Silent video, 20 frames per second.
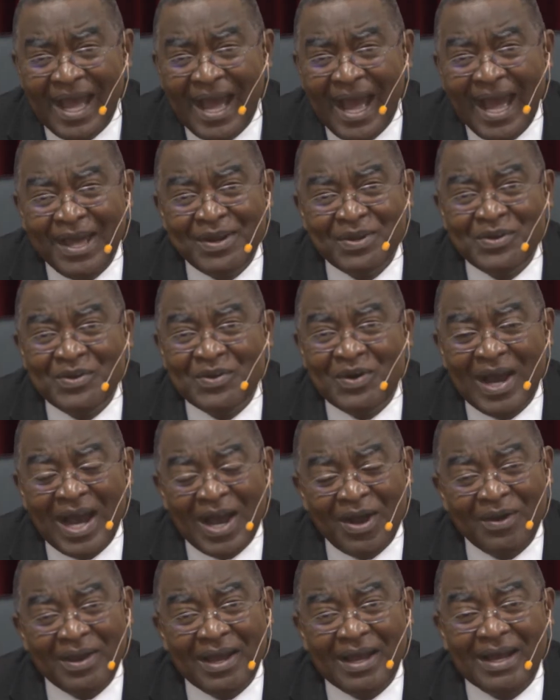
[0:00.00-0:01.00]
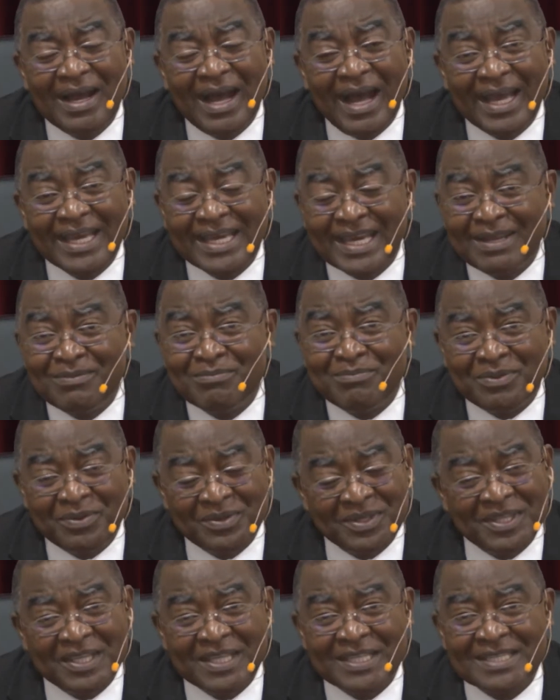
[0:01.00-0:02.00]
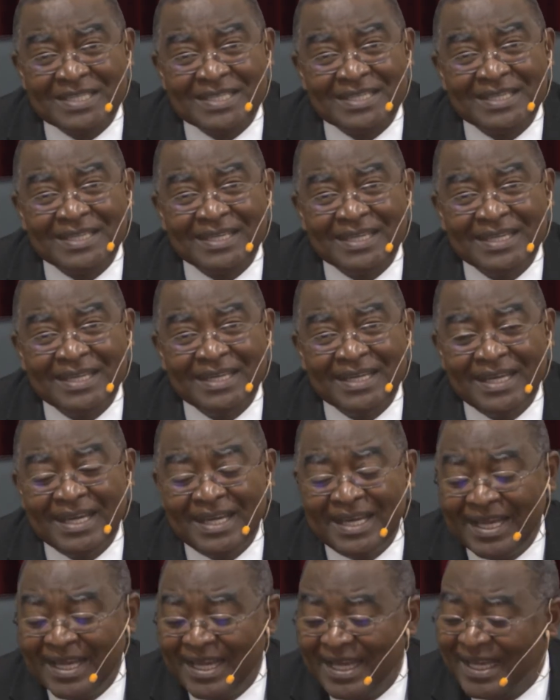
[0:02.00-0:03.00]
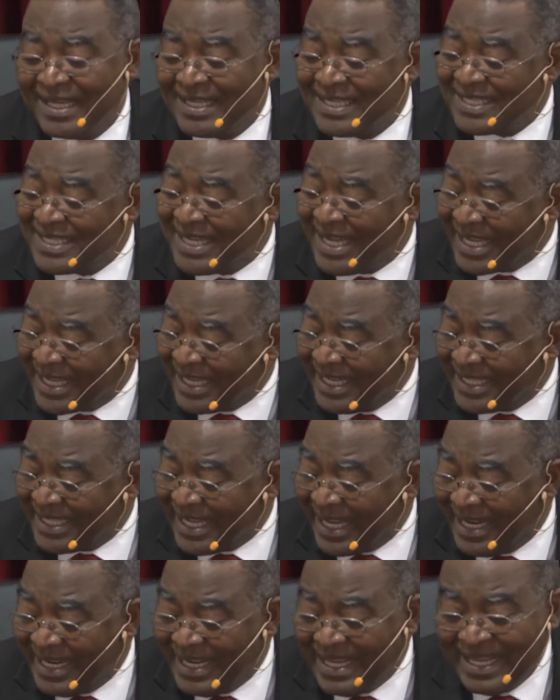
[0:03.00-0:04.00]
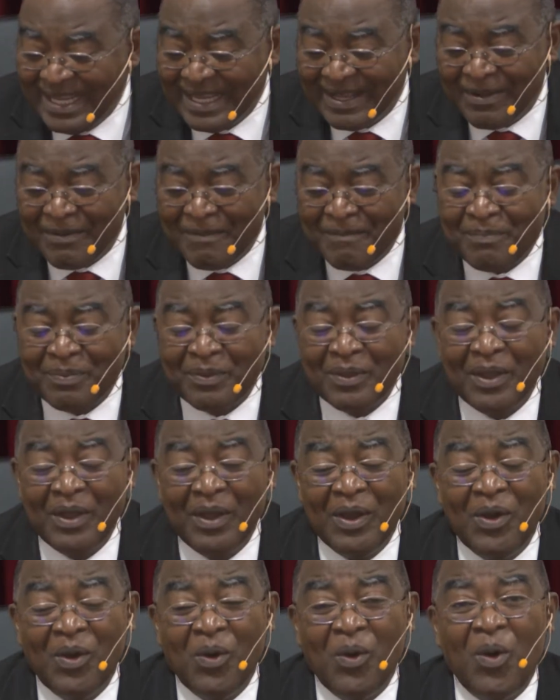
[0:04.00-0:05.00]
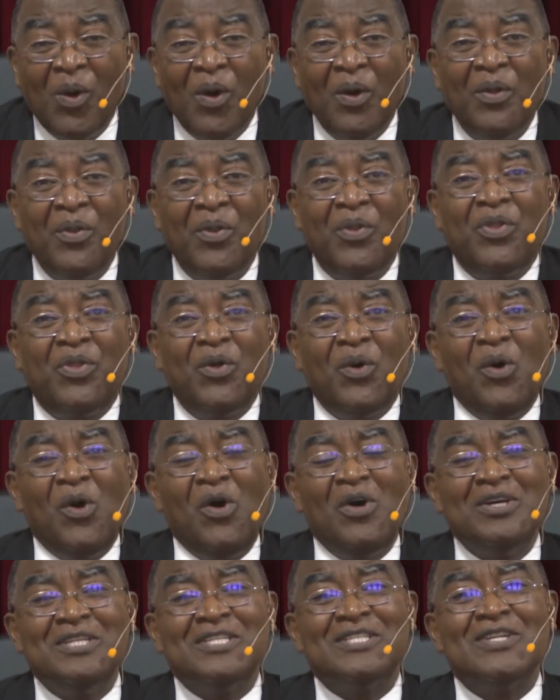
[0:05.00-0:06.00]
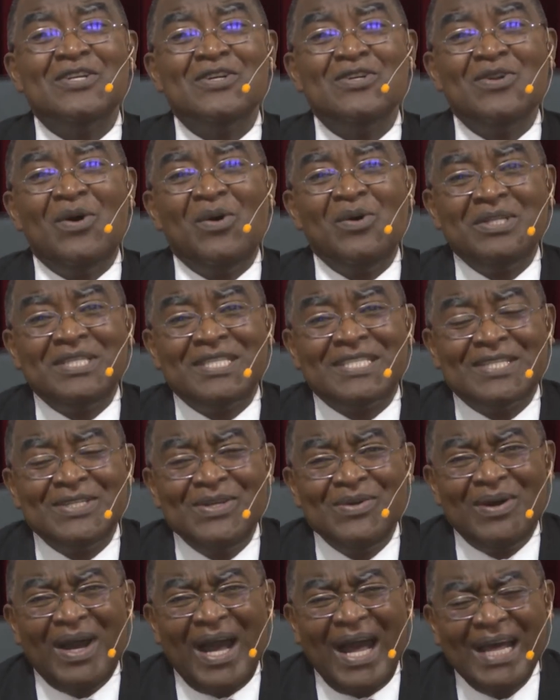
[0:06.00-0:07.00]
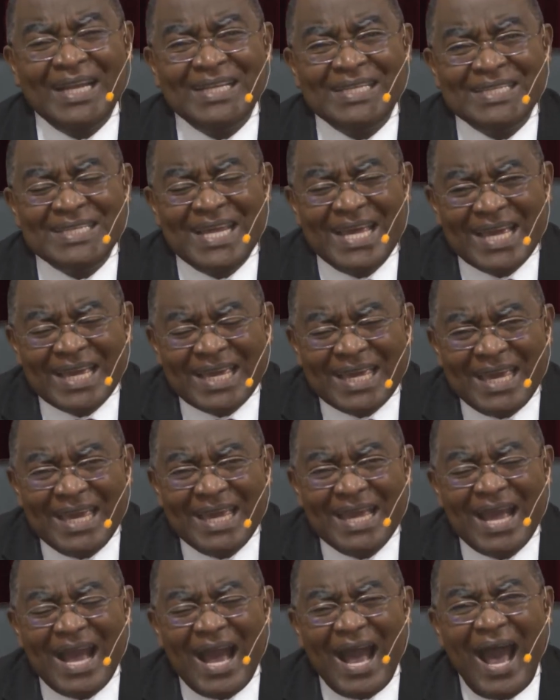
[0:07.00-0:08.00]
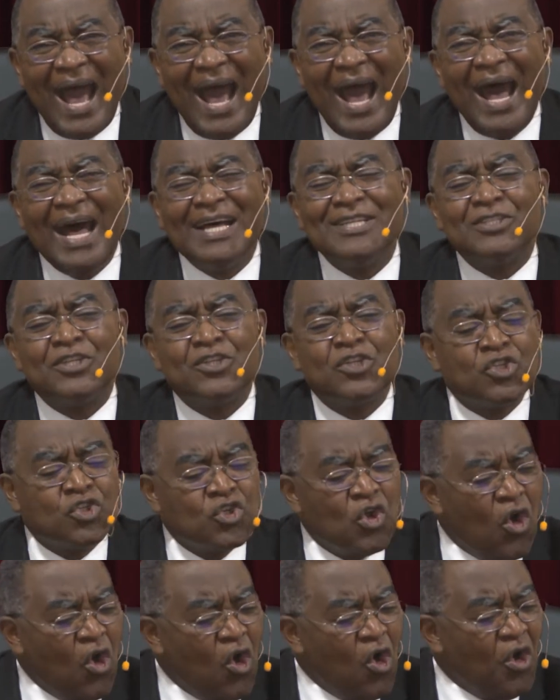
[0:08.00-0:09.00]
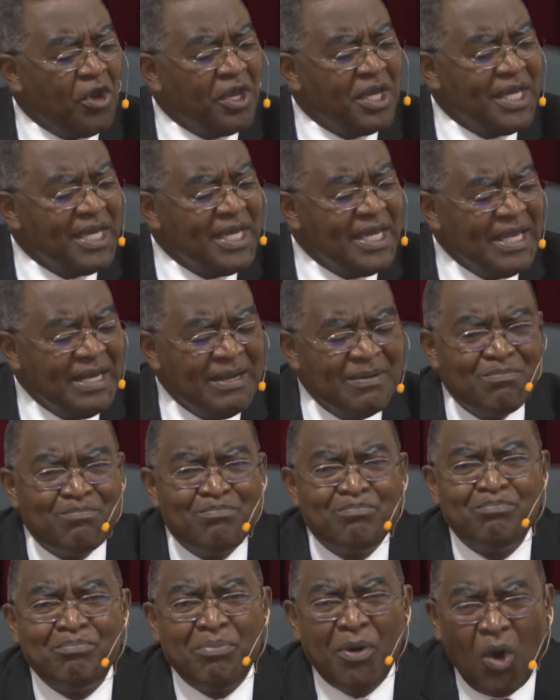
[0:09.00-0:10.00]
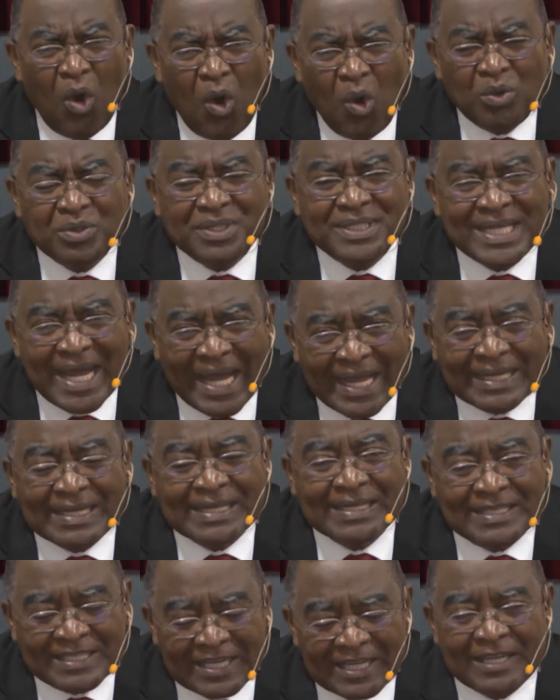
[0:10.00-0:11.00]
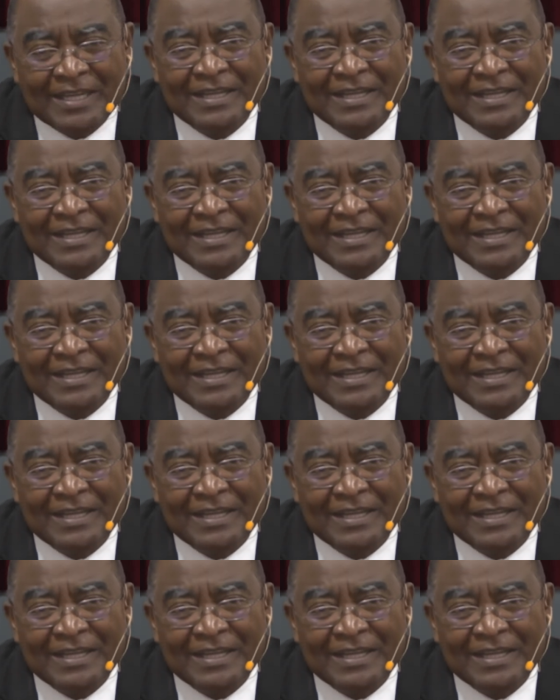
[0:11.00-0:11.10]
I don't know how I can put this. Secretary, those notes you are taking are so important